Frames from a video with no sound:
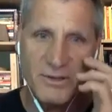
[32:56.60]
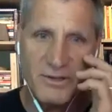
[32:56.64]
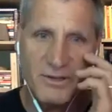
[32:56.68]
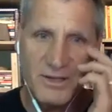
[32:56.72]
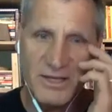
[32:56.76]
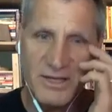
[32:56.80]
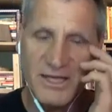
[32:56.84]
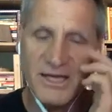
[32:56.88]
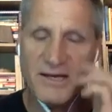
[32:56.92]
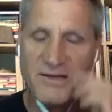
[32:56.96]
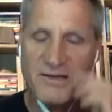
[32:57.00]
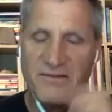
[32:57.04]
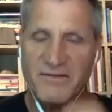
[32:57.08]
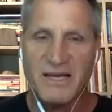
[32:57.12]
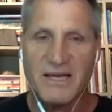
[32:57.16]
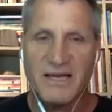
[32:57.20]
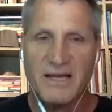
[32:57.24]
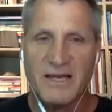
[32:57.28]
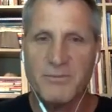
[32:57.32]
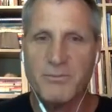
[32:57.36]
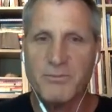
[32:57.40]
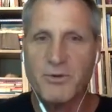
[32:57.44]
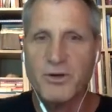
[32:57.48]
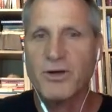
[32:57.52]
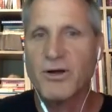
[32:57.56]
Yeah, the
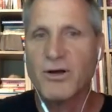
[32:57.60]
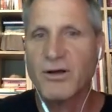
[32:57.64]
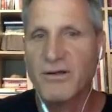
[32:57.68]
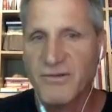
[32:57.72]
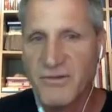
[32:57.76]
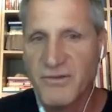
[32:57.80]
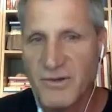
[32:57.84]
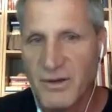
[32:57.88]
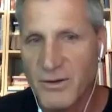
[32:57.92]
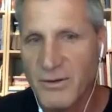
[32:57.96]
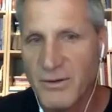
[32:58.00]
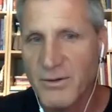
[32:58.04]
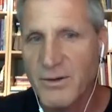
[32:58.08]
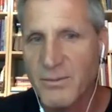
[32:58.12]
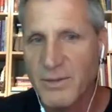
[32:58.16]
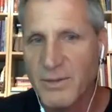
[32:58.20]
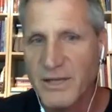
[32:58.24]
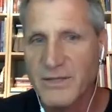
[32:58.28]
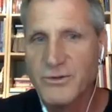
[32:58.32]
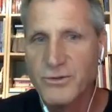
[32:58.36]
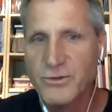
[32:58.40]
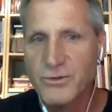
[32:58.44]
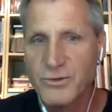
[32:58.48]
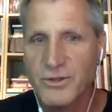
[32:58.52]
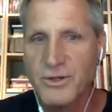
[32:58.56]
second book also
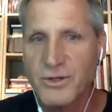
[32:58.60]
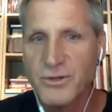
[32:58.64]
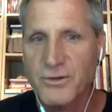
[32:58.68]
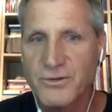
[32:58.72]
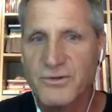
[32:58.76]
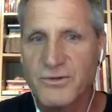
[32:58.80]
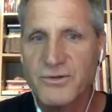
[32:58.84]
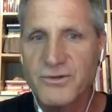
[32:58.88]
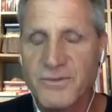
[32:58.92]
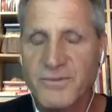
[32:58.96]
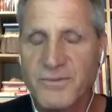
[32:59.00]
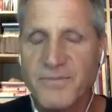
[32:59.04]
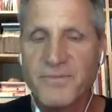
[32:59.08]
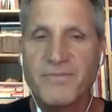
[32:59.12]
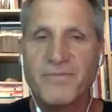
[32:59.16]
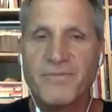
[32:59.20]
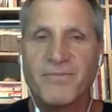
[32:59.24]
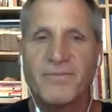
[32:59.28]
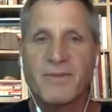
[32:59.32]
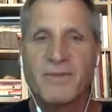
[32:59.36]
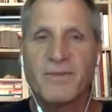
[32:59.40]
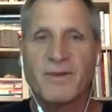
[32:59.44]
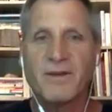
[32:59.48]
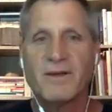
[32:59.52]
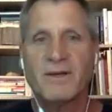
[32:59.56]
about 2 years.
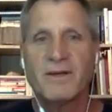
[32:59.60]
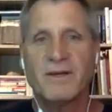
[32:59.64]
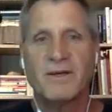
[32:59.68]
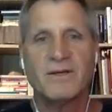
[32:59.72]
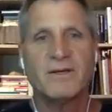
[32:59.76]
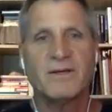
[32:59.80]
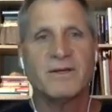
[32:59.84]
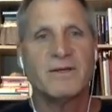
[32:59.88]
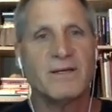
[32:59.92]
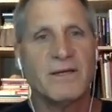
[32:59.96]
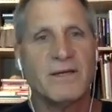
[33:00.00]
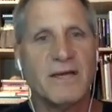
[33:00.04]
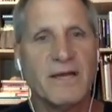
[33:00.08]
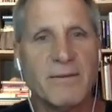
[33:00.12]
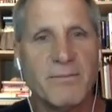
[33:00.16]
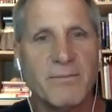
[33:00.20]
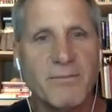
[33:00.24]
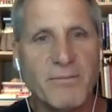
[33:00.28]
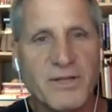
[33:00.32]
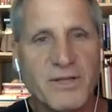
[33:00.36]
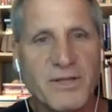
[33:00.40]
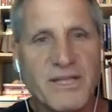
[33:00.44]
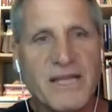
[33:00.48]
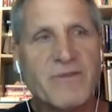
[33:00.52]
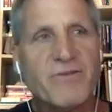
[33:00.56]

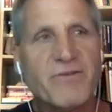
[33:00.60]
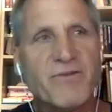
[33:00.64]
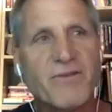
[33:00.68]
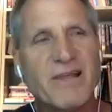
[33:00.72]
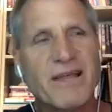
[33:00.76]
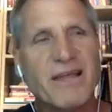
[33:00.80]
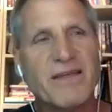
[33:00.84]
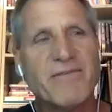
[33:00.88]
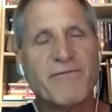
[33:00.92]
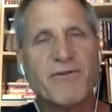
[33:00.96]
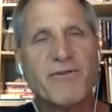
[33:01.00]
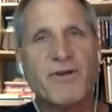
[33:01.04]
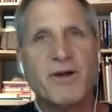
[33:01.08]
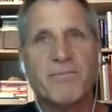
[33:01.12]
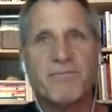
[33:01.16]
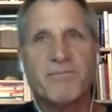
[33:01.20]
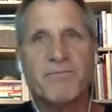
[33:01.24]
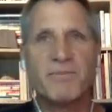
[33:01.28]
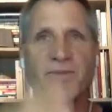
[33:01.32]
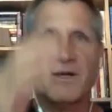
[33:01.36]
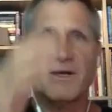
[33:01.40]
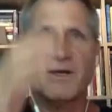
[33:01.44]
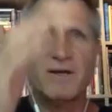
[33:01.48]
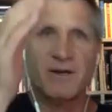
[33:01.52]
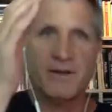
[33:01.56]
But that's like
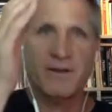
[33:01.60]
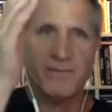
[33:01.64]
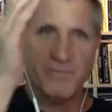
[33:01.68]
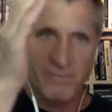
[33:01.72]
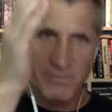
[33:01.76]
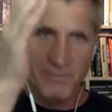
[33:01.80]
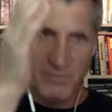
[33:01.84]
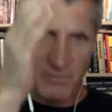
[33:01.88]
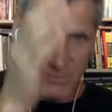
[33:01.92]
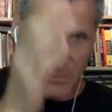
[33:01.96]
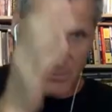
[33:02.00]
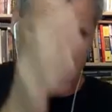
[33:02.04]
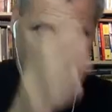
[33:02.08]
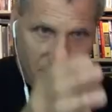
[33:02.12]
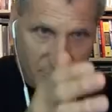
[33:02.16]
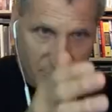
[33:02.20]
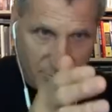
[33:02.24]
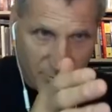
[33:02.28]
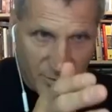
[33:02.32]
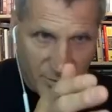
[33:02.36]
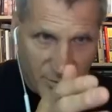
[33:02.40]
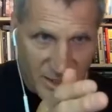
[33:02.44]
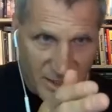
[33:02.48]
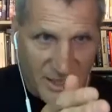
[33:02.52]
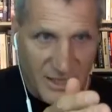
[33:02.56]
from the
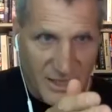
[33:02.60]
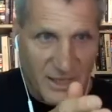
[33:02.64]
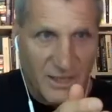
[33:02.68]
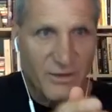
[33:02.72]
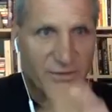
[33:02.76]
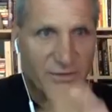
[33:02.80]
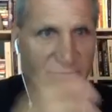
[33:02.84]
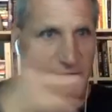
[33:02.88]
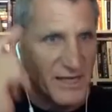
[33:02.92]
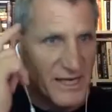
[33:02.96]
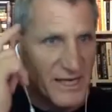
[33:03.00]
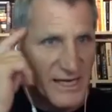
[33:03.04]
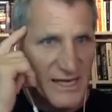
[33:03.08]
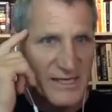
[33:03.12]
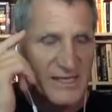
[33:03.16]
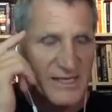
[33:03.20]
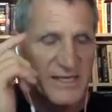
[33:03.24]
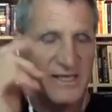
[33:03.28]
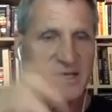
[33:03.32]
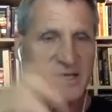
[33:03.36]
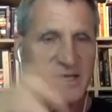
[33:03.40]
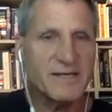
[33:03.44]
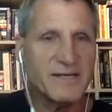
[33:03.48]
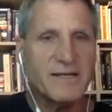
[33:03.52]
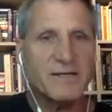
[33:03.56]
beginning of the
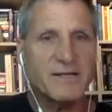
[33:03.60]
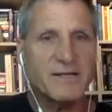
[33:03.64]
idea